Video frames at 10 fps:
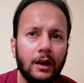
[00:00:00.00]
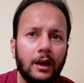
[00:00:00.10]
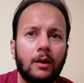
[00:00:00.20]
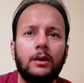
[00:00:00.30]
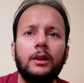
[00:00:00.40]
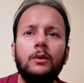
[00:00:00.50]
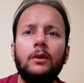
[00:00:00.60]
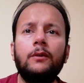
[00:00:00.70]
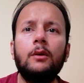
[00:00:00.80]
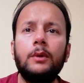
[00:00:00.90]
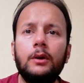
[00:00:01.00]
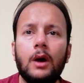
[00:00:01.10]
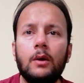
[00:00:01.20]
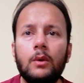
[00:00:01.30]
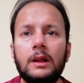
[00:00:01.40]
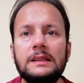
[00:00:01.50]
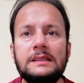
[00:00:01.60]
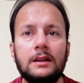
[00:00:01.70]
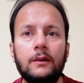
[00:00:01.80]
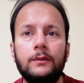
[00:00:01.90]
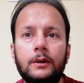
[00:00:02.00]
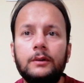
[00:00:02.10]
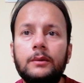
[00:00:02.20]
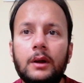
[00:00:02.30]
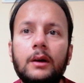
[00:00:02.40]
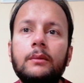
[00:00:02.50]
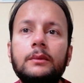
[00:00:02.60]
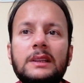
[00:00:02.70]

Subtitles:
According to a former royal staffer,